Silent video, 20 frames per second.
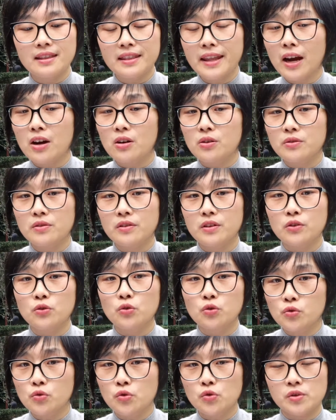Now, the
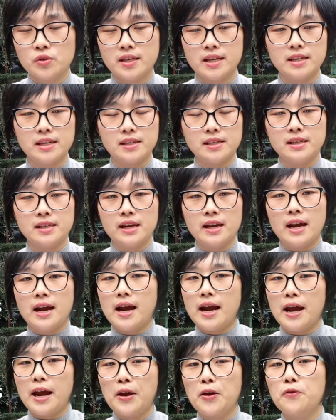new rule says
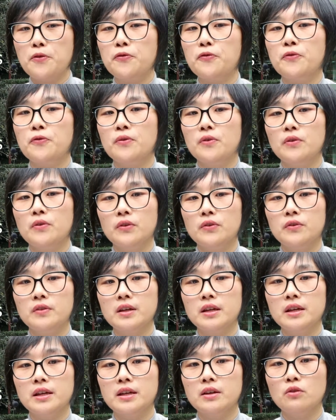if
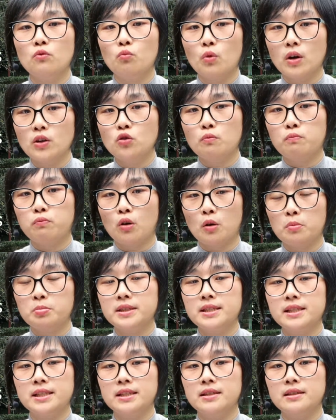the rental
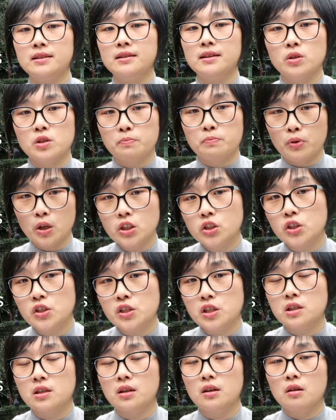property was
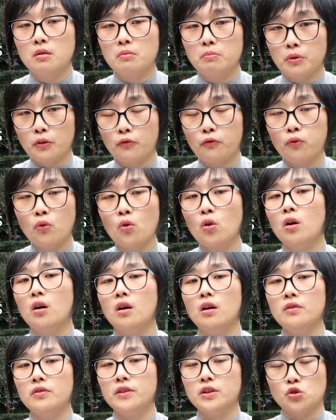purchased
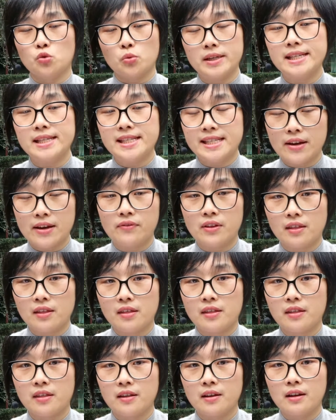before the
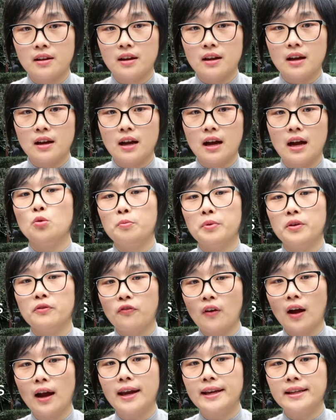27th, and you'll be
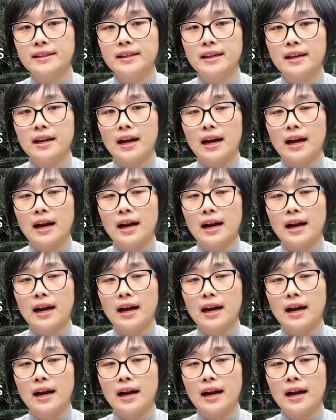fine.